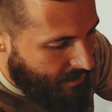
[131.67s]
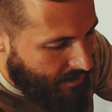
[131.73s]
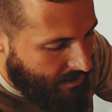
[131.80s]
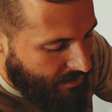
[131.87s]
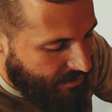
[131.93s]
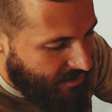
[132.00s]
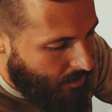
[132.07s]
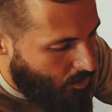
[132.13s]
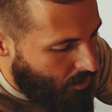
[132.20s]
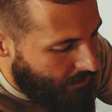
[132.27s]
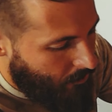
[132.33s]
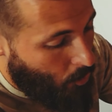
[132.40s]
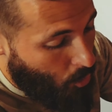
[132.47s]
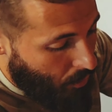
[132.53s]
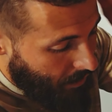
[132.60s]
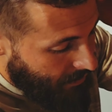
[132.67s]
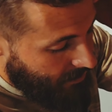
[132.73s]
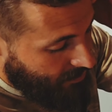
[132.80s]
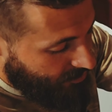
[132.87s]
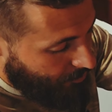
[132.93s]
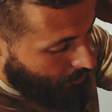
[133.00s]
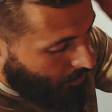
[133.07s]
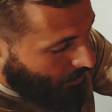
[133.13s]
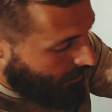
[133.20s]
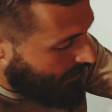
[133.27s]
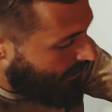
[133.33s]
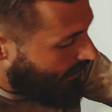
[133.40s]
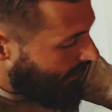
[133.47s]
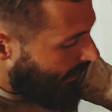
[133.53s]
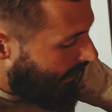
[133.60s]
somewhat of a witness mark
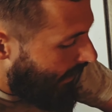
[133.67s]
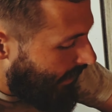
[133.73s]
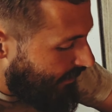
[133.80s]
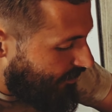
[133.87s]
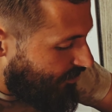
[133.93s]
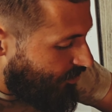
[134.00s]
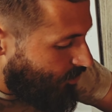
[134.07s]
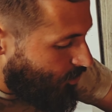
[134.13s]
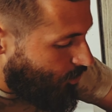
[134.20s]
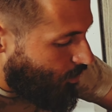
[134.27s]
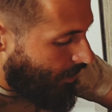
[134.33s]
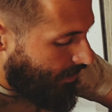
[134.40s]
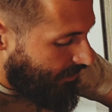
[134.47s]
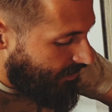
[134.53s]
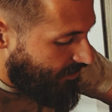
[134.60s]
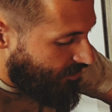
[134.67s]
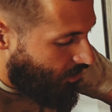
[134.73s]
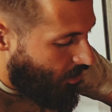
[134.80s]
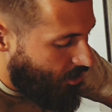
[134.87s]
as to where these are,